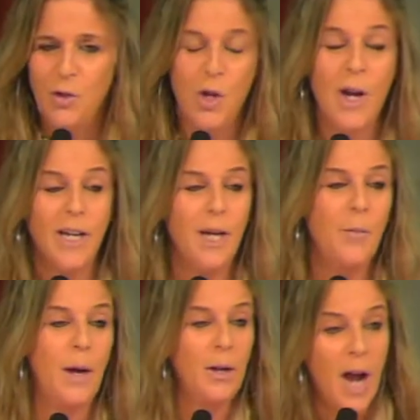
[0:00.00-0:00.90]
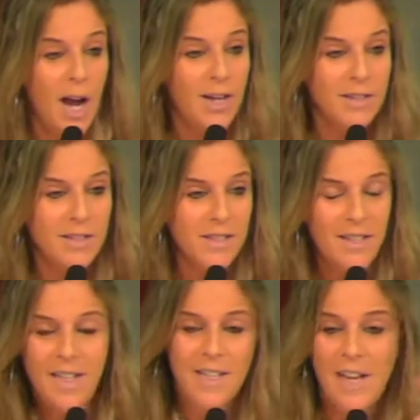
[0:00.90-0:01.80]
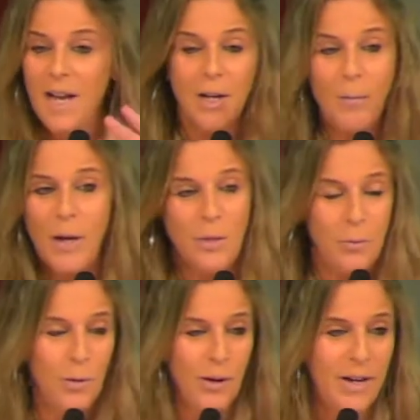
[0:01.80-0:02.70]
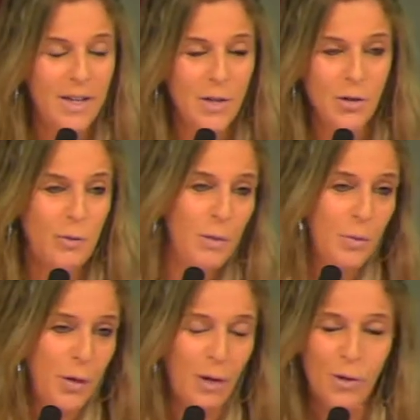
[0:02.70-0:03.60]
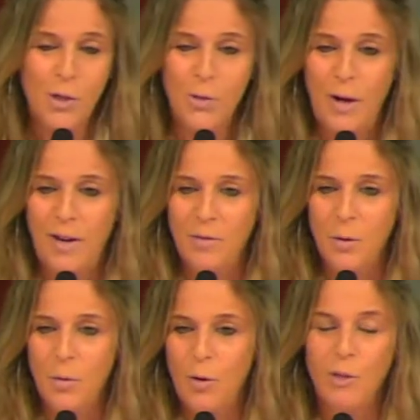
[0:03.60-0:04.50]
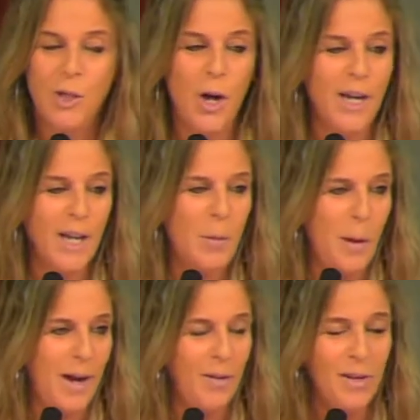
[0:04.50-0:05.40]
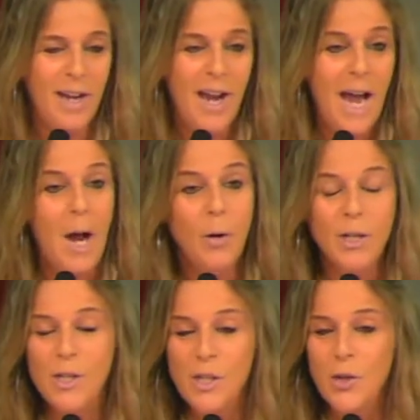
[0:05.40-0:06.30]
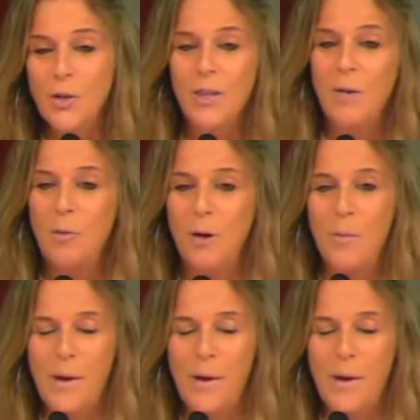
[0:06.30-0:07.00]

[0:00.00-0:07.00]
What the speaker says: talking about us, not about the war in Israel, but a week or two after the war, talking about how concerned they were about